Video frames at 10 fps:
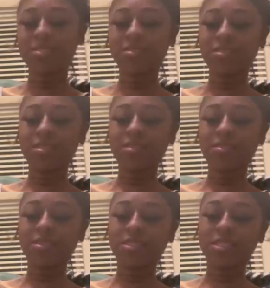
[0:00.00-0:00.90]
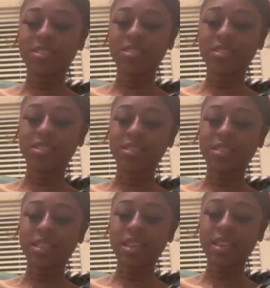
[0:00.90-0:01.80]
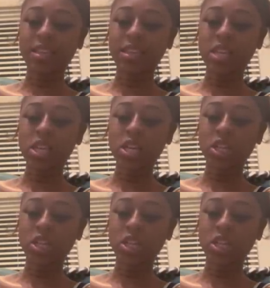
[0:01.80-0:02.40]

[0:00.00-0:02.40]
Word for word: 20, 40, 60, 80,